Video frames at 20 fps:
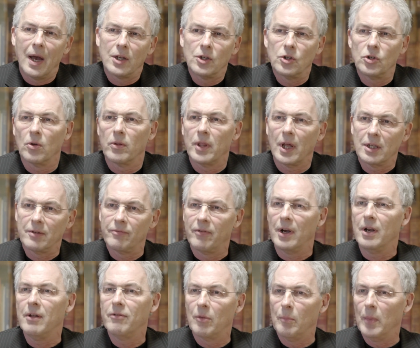so that's
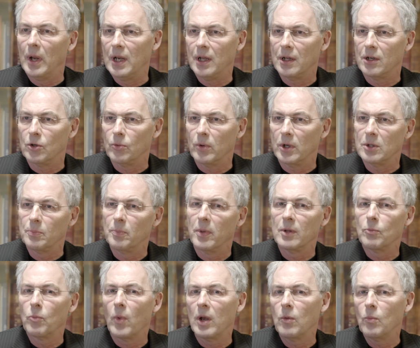very familiar to us.
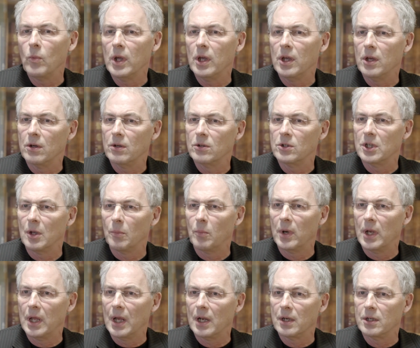But when we hear
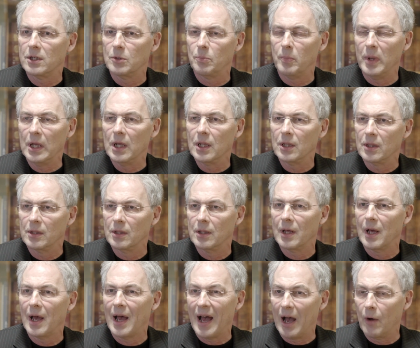somebody else speaking
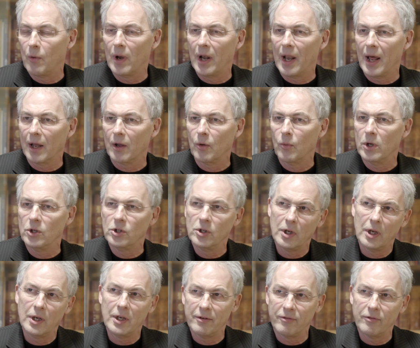our language in
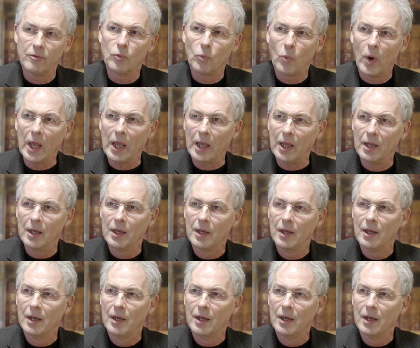a different way,